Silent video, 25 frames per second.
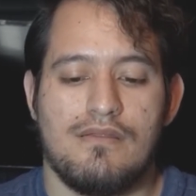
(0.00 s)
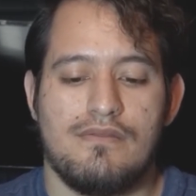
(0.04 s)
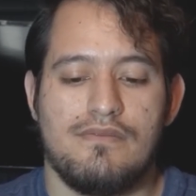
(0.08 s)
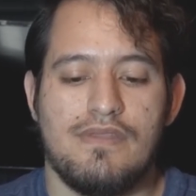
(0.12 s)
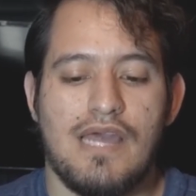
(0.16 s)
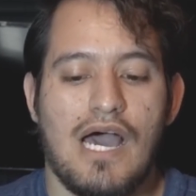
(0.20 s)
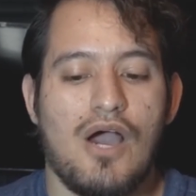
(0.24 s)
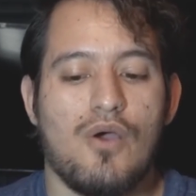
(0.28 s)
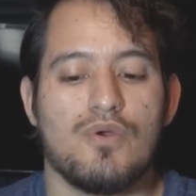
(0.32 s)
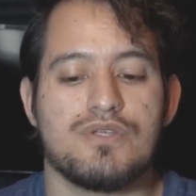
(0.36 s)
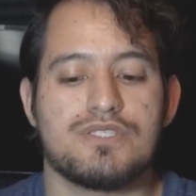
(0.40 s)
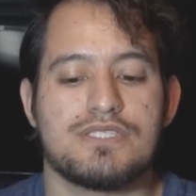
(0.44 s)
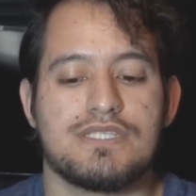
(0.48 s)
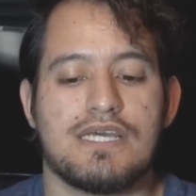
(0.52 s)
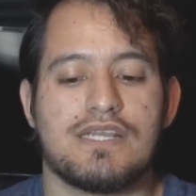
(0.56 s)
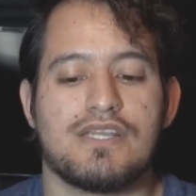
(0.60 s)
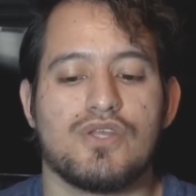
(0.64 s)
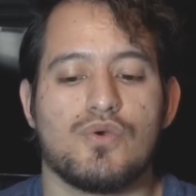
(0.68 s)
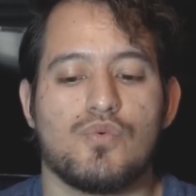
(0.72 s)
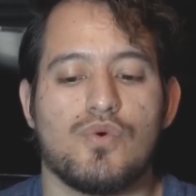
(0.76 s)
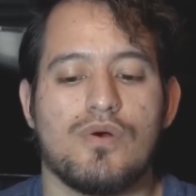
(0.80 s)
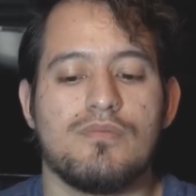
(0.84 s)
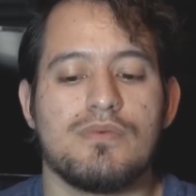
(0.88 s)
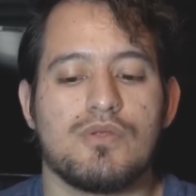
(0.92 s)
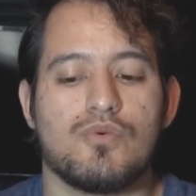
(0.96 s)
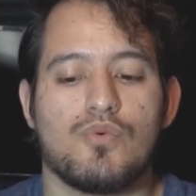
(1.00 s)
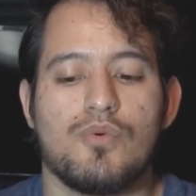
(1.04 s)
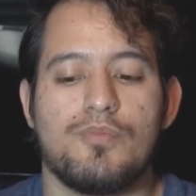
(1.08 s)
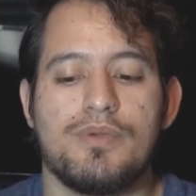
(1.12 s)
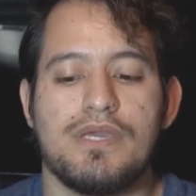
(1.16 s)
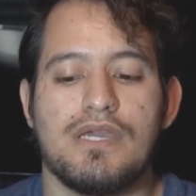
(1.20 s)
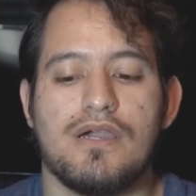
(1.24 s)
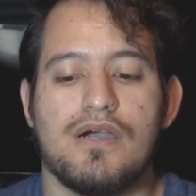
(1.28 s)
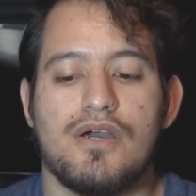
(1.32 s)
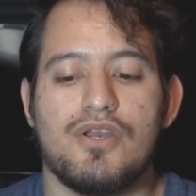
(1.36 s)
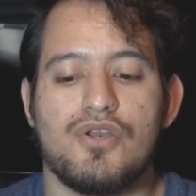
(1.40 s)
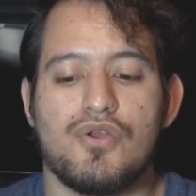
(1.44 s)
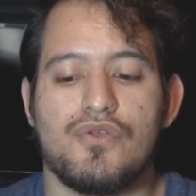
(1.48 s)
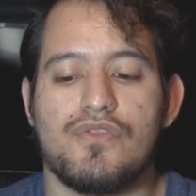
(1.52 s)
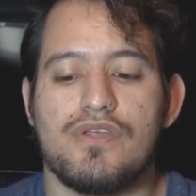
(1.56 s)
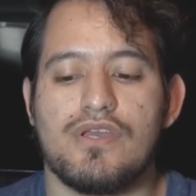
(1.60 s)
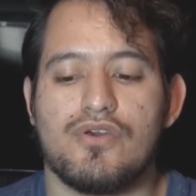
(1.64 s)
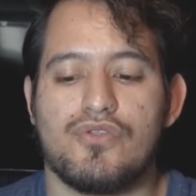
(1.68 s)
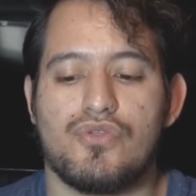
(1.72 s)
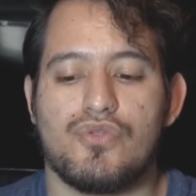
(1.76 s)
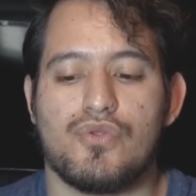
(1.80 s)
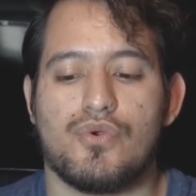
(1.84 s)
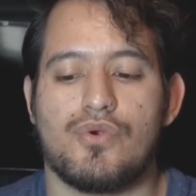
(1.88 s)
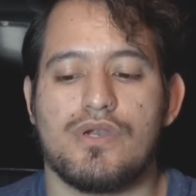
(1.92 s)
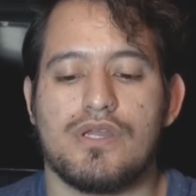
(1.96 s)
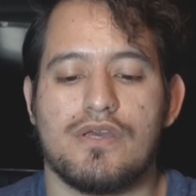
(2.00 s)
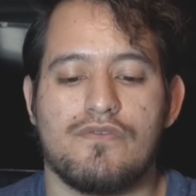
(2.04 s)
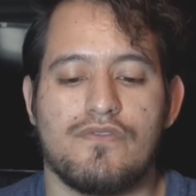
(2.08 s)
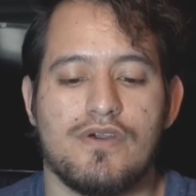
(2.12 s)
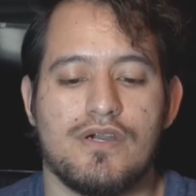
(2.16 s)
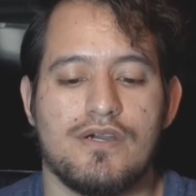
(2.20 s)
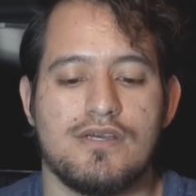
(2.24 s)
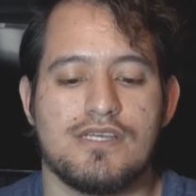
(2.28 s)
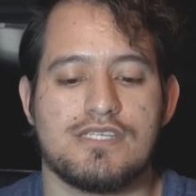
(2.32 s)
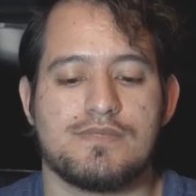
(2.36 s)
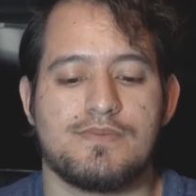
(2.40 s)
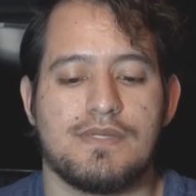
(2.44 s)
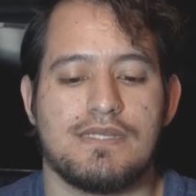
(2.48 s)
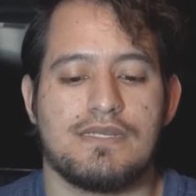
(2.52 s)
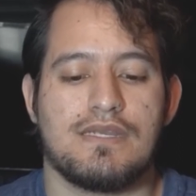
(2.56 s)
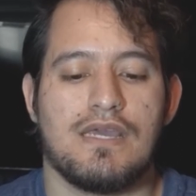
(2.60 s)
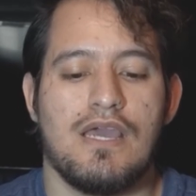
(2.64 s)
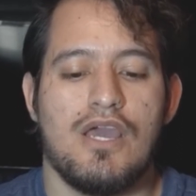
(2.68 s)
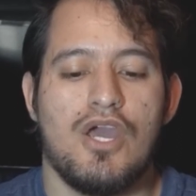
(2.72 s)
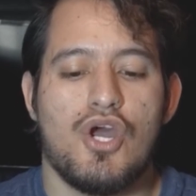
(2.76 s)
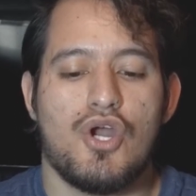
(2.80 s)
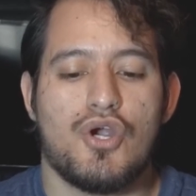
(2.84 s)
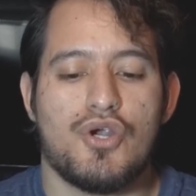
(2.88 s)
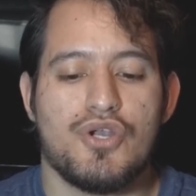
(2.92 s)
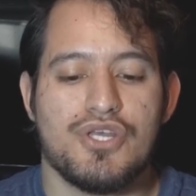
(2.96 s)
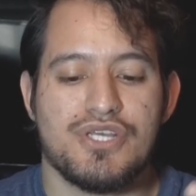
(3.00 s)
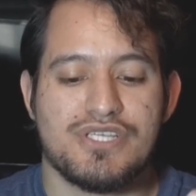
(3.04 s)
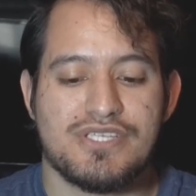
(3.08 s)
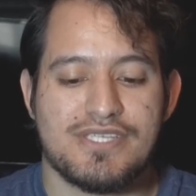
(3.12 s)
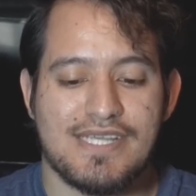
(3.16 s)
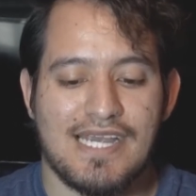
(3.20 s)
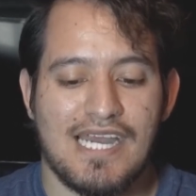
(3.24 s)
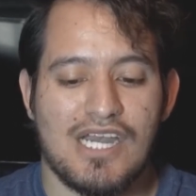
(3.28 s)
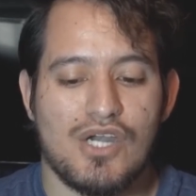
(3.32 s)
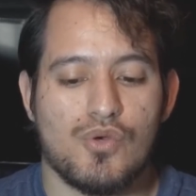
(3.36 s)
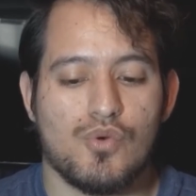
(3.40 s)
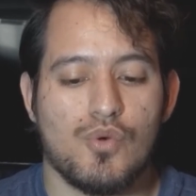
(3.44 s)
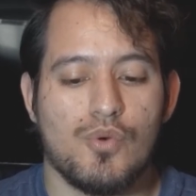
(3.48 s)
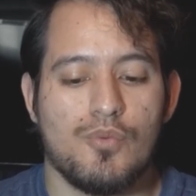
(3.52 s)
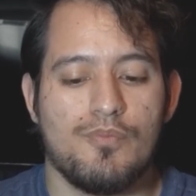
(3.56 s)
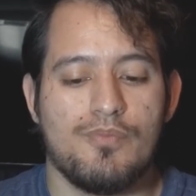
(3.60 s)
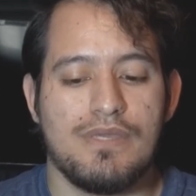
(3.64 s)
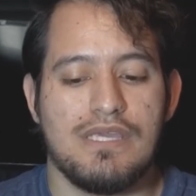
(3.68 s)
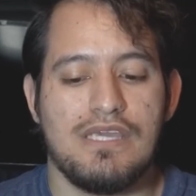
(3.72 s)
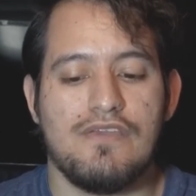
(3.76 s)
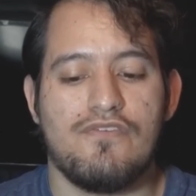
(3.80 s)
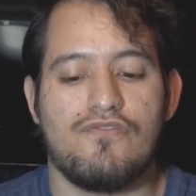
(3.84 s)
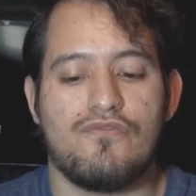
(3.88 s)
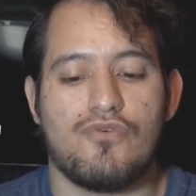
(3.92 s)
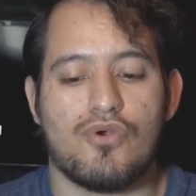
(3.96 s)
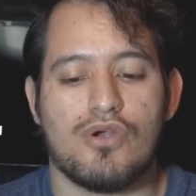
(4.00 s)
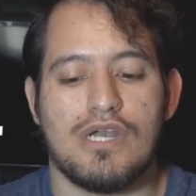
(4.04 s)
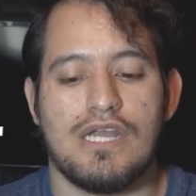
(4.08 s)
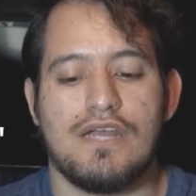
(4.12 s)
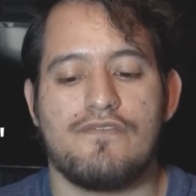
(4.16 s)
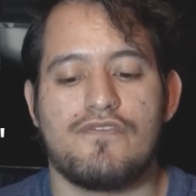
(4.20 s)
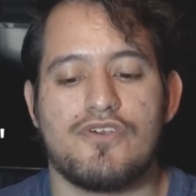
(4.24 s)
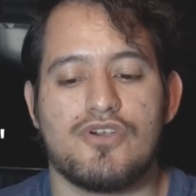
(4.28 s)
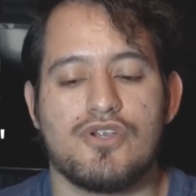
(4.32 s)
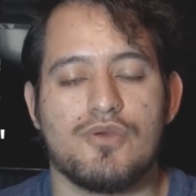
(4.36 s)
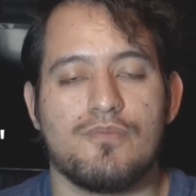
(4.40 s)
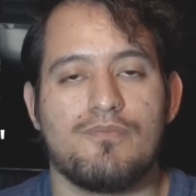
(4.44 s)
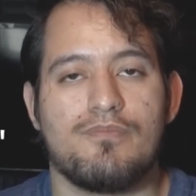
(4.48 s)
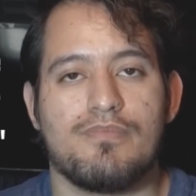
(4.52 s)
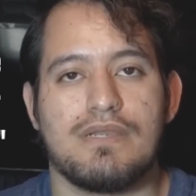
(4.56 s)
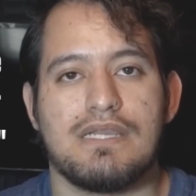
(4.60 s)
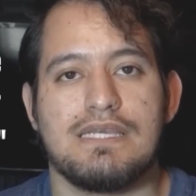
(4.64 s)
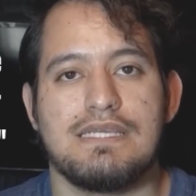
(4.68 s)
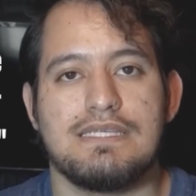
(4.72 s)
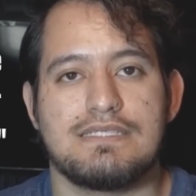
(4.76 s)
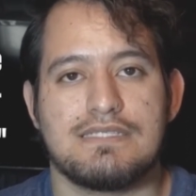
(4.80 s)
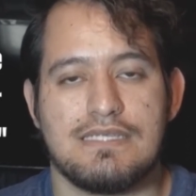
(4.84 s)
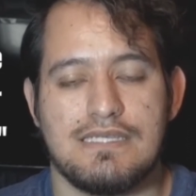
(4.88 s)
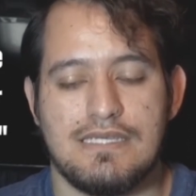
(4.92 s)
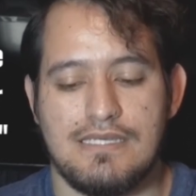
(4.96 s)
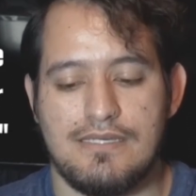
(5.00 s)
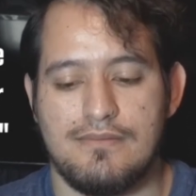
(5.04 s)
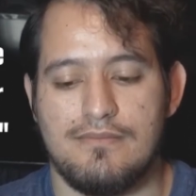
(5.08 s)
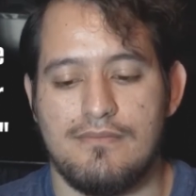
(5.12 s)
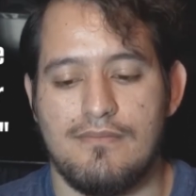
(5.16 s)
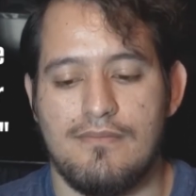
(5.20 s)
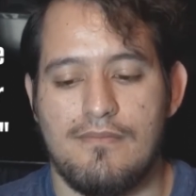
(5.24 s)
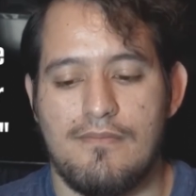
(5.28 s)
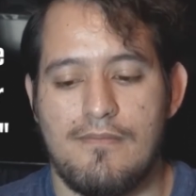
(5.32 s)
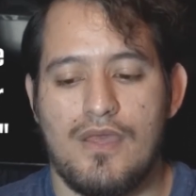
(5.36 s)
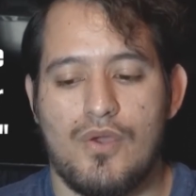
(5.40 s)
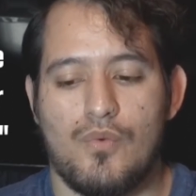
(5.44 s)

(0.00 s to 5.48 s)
now instead of the woman will be under the authority of the husband, her desire will be forever to please him.